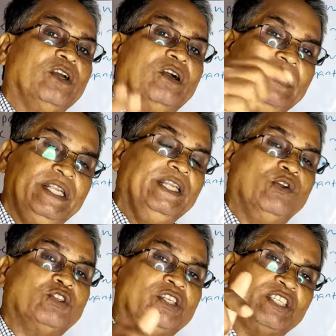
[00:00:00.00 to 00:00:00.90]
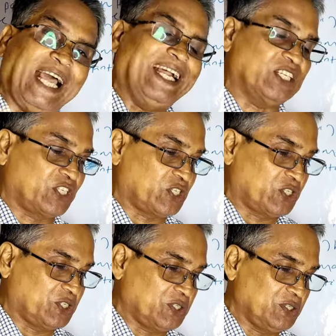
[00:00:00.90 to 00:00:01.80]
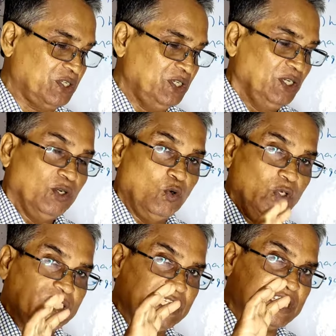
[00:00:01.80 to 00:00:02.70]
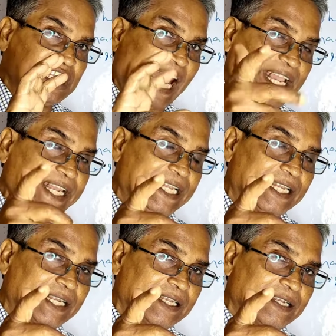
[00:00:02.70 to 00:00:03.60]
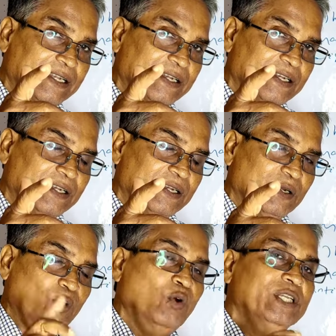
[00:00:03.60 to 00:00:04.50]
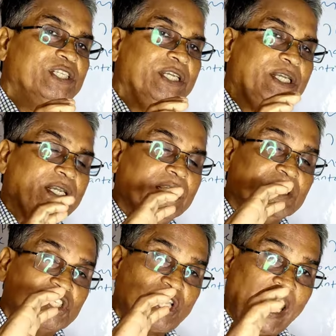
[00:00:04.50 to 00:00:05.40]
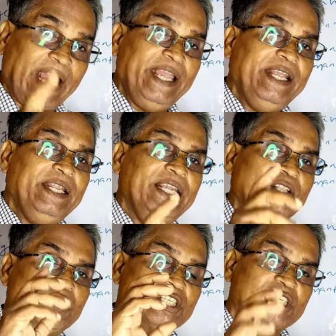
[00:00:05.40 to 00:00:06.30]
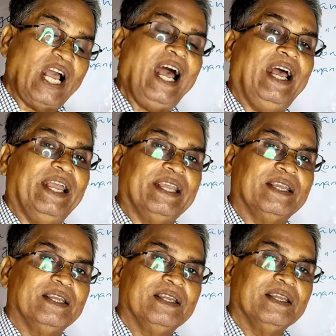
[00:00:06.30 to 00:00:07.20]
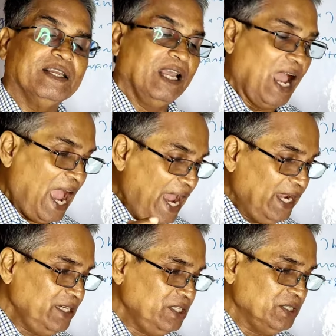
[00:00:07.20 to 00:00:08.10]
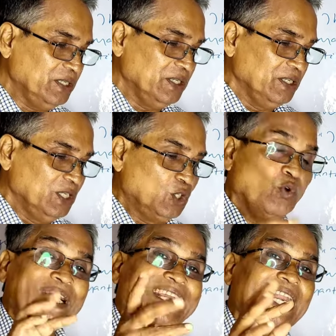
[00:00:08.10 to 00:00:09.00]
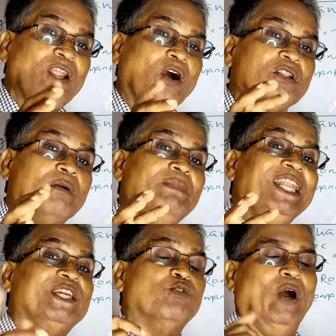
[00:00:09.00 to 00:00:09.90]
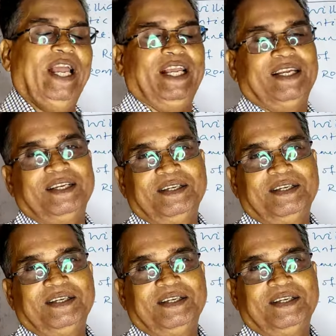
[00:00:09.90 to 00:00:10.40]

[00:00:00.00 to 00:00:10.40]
the continuous stars which is shine, which is shine in the sky and twinkle on the Milky Way.